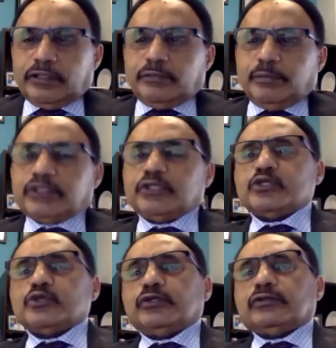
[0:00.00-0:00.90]
but it is
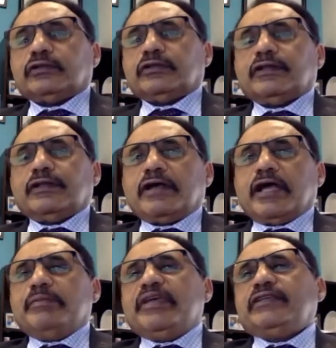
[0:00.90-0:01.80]
not a
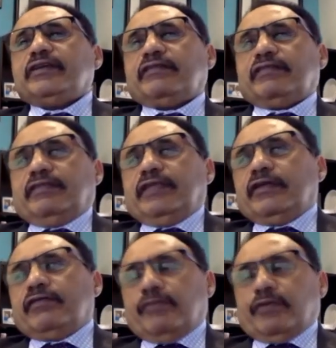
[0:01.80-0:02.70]
major thing
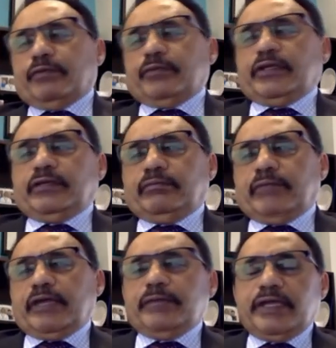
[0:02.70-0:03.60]
for me.
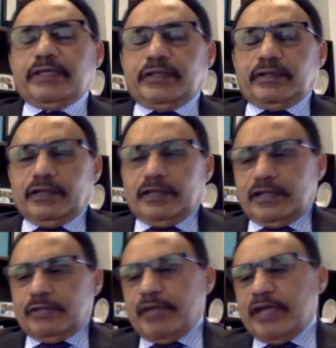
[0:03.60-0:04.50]
My major
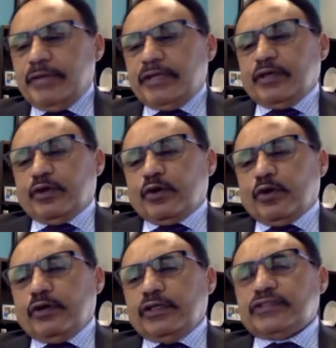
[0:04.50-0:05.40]

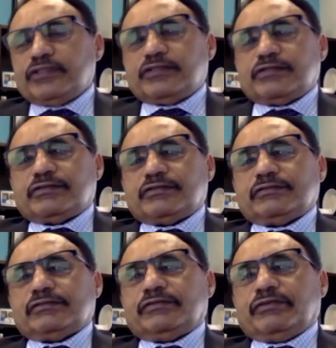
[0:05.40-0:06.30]
role is
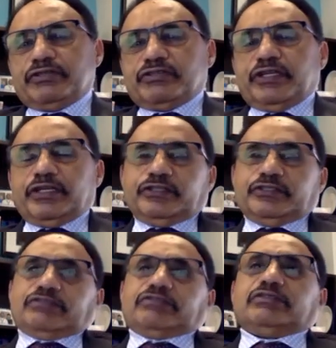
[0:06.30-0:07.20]

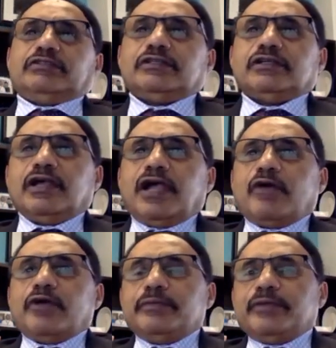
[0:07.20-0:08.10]
research, how
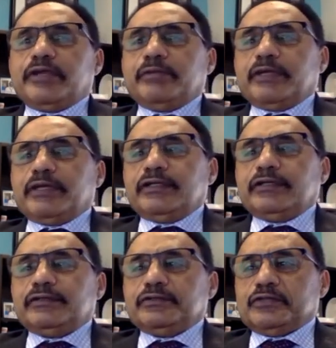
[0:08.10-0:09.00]
I bring money
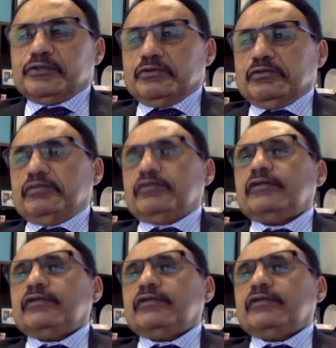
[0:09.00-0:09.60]
to the school,